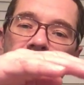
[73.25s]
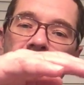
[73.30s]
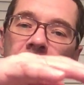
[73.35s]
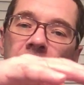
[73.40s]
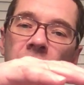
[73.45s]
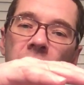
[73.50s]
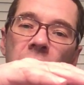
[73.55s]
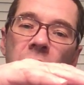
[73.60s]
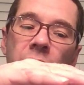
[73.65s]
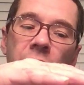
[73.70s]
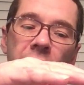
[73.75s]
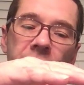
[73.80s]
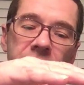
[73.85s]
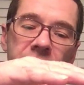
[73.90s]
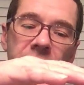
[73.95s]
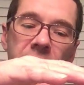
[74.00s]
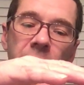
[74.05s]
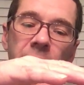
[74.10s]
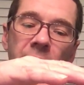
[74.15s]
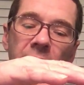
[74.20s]
I don't go
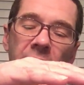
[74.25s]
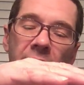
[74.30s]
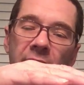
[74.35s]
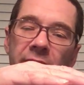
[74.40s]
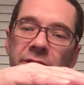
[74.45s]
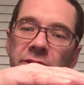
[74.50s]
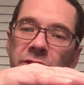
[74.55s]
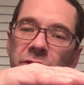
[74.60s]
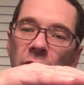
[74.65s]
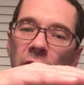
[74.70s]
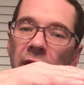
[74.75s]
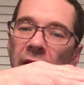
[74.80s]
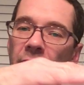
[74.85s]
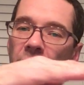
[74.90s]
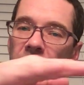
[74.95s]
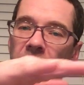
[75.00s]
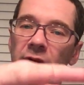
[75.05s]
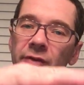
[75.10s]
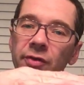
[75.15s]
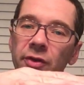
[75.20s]
crazy, but I
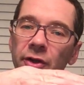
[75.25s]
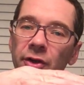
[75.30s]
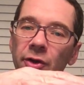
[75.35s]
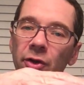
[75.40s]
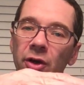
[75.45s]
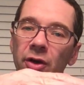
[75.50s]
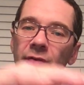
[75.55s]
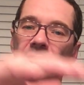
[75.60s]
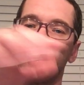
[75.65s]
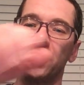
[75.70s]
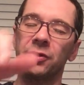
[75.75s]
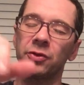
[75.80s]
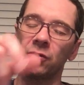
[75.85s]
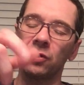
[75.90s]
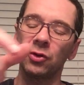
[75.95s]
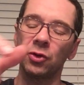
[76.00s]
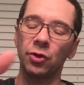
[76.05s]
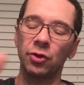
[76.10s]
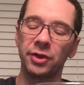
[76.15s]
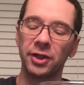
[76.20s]
don't level it off. I do a
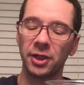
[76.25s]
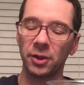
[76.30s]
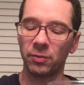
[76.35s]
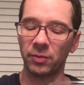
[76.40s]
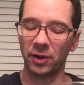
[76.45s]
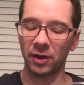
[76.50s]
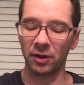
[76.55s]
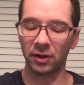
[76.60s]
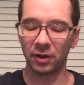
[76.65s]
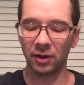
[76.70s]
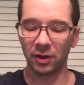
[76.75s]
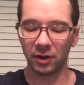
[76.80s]
little heaping.